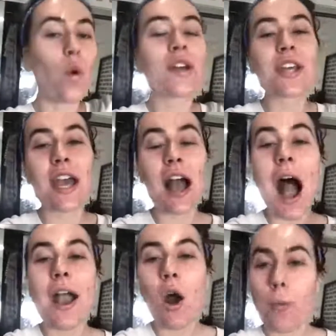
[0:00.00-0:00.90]
one
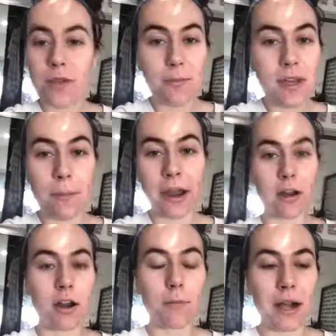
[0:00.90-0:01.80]
day I hope to be a
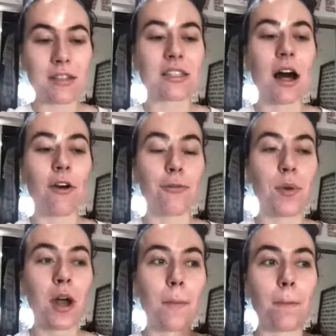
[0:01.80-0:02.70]
parent
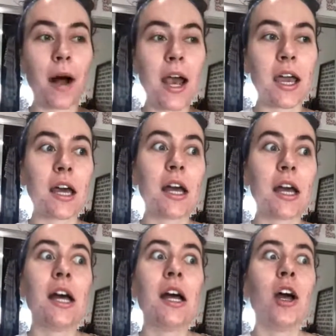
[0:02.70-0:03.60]
myself, but my
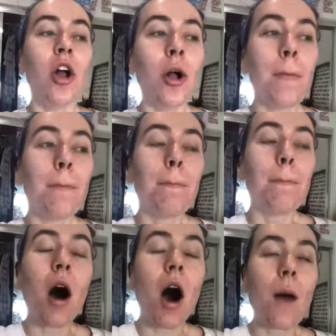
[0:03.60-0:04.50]

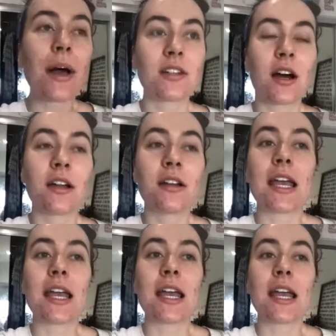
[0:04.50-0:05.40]
mom has done
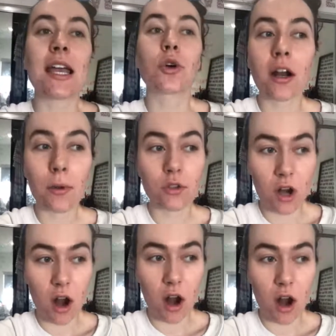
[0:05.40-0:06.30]
an incredible
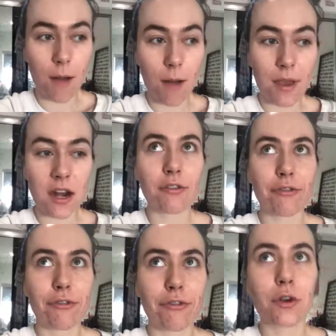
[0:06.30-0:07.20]
job, and
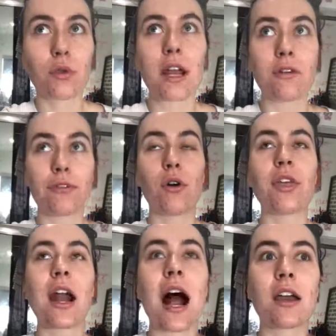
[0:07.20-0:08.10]
I feel
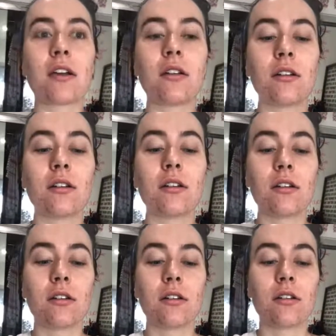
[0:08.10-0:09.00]
grateful that I
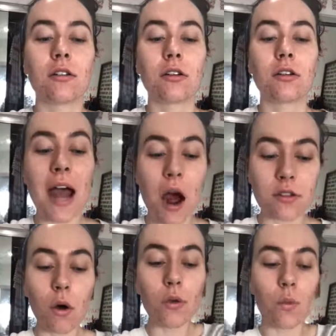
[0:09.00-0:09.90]
grew up in a
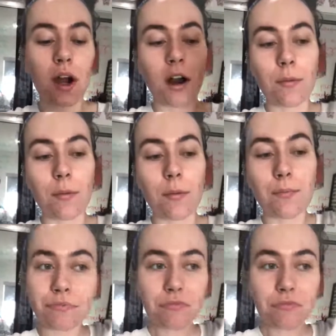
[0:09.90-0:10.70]
household where